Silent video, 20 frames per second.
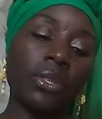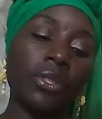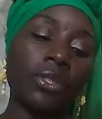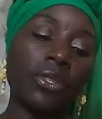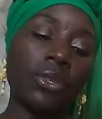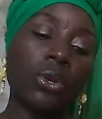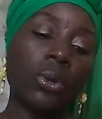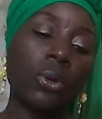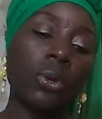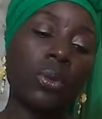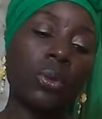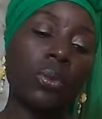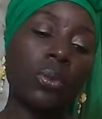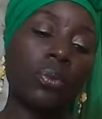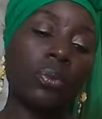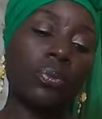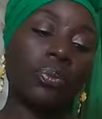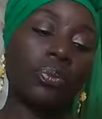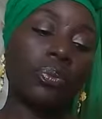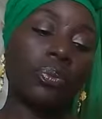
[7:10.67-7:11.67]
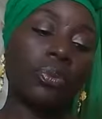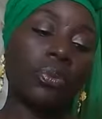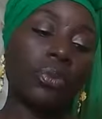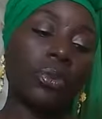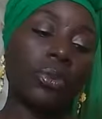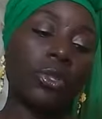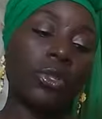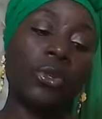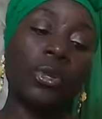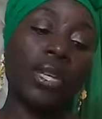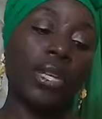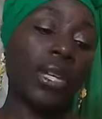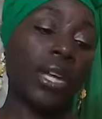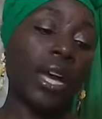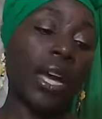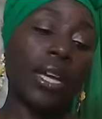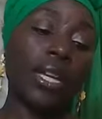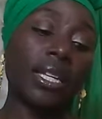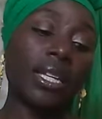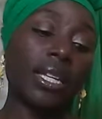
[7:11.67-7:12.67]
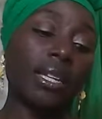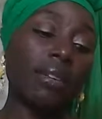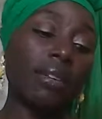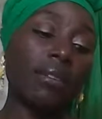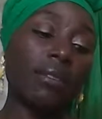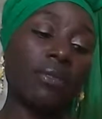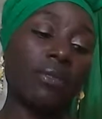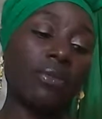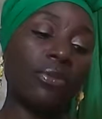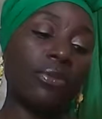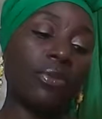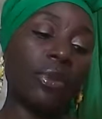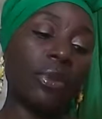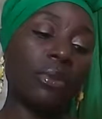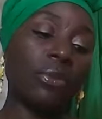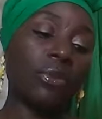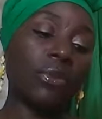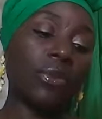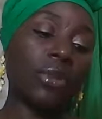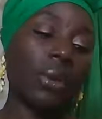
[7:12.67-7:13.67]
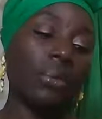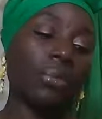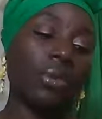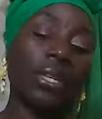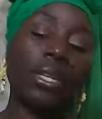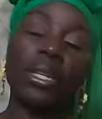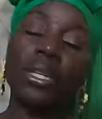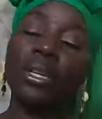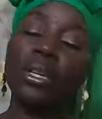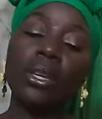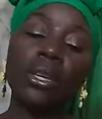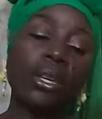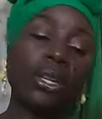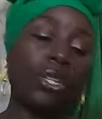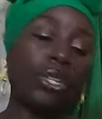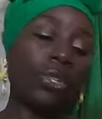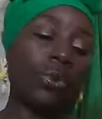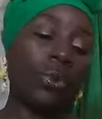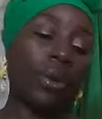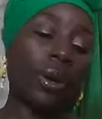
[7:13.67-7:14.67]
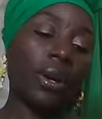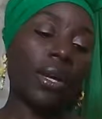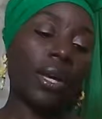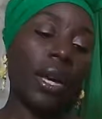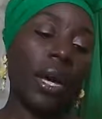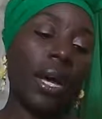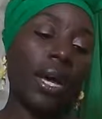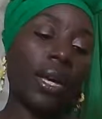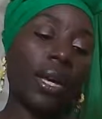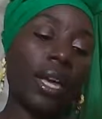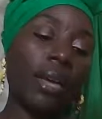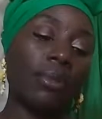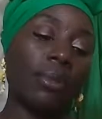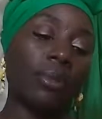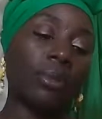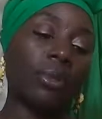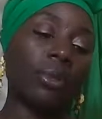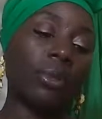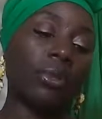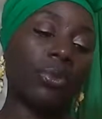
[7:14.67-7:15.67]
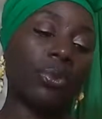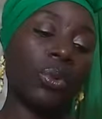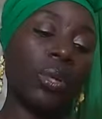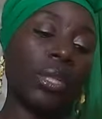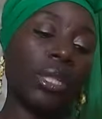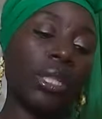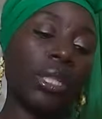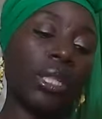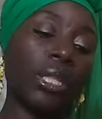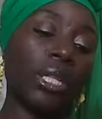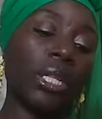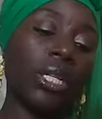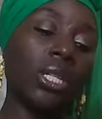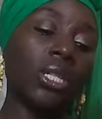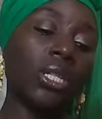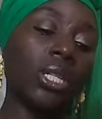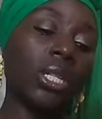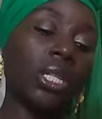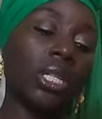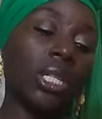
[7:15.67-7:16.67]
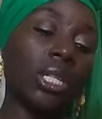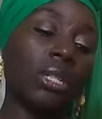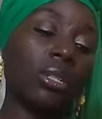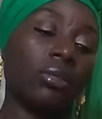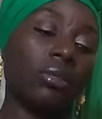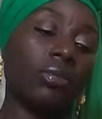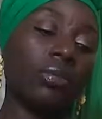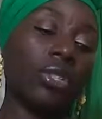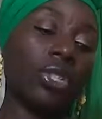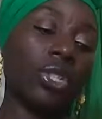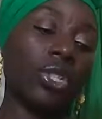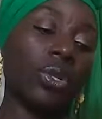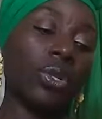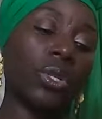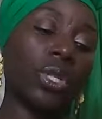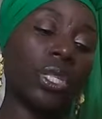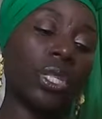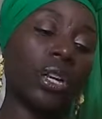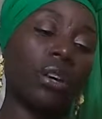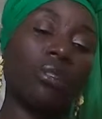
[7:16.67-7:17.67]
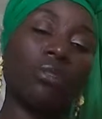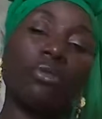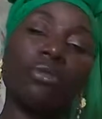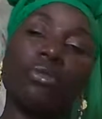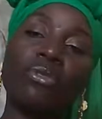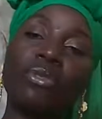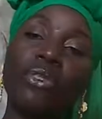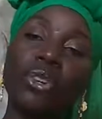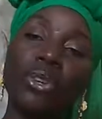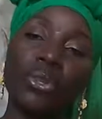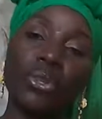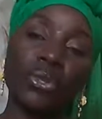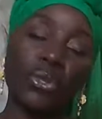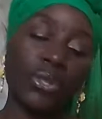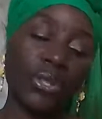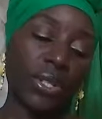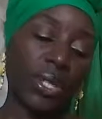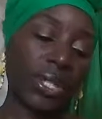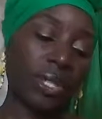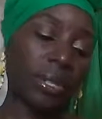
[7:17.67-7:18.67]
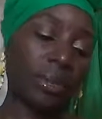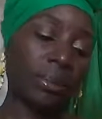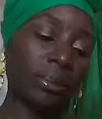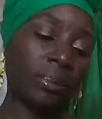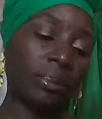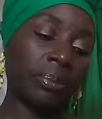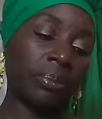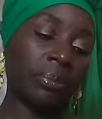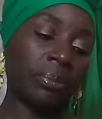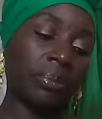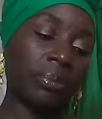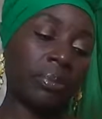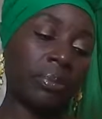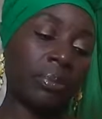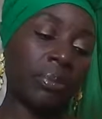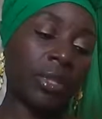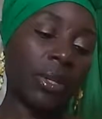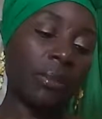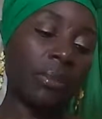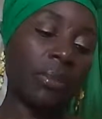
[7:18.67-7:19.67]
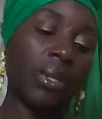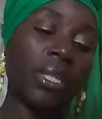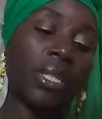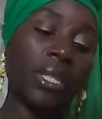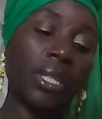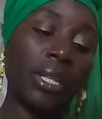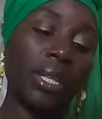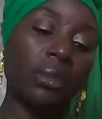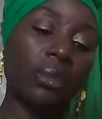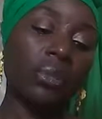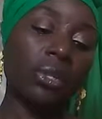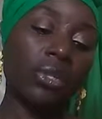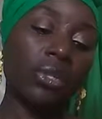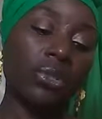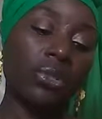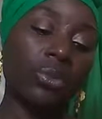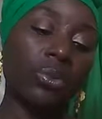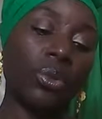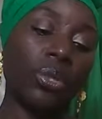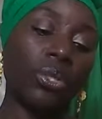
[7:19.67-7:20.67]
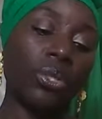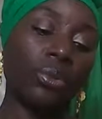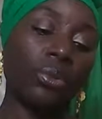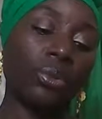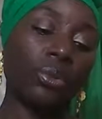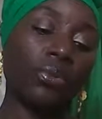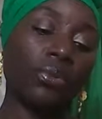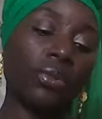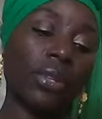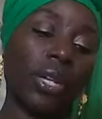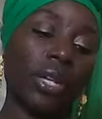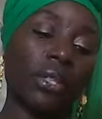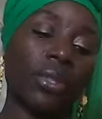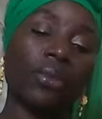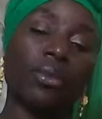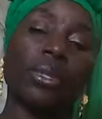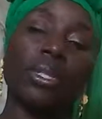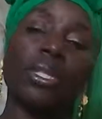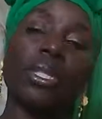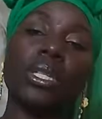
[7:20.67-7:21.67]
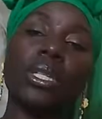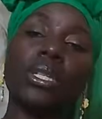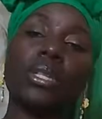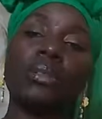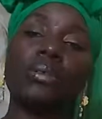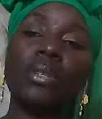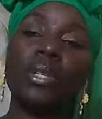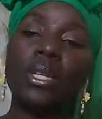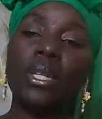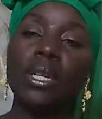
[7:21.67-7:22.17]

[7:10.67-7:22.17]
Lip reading: So you cannot give from something you are not capable or willing to give to yourself first. Be the image you wish to reflect and receive.